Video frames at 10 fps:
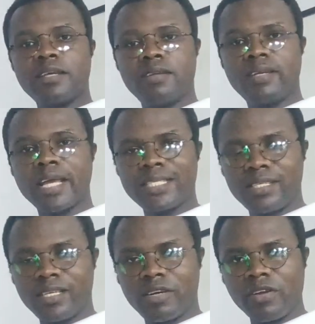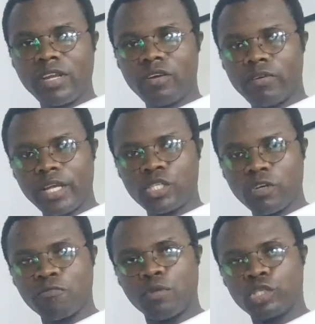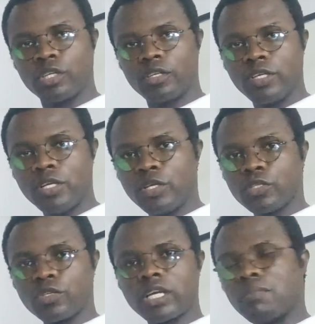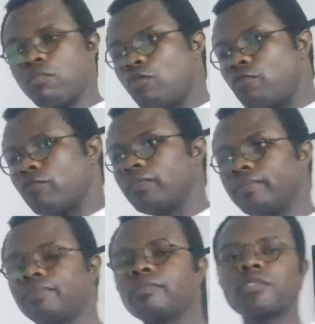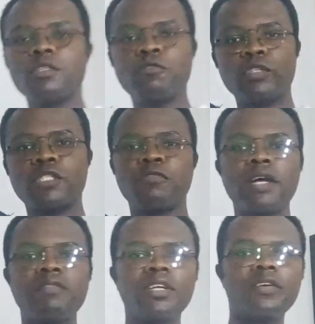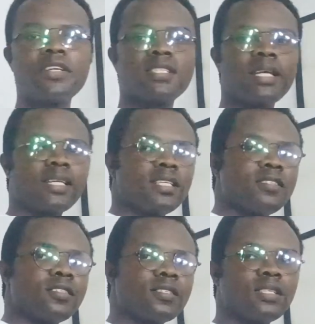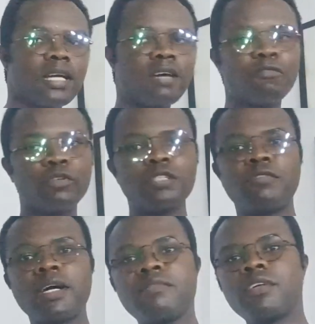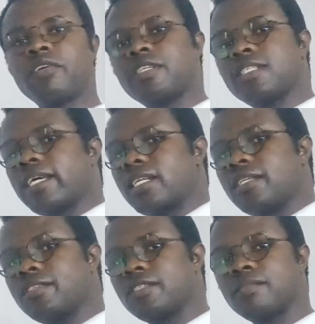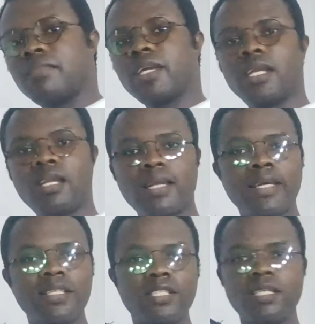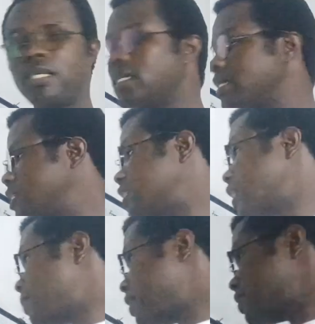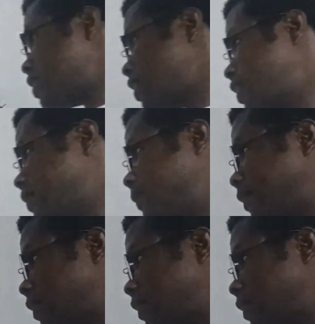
a 90-degree range of motion. So you can move 45 degrees like this and 45 degrees like this, making it 90. Same as the